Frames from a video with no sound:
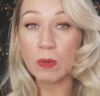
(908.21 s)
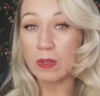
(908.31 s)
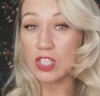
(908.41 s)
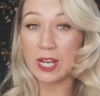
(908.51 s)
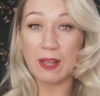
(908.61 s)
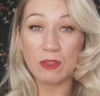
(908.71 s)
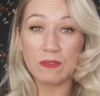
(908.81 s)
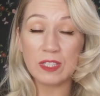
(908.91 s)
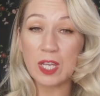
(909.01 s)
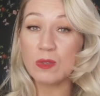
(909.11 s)
go and check out the
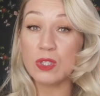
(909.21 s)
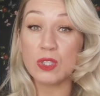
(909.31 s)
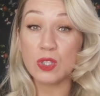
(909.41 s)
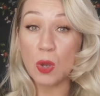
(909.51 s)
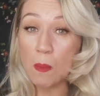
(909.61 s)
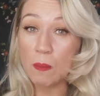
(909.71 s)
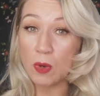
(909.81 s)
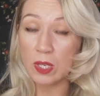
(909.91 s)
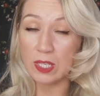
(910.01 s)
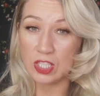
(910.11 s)
other videos. There's a ton
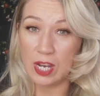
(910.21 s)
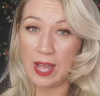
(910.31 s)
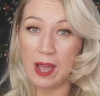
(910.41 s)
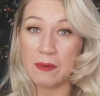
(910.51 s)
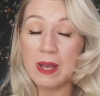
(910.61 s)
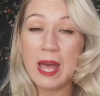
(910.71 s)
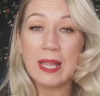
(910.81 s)
more you can check out.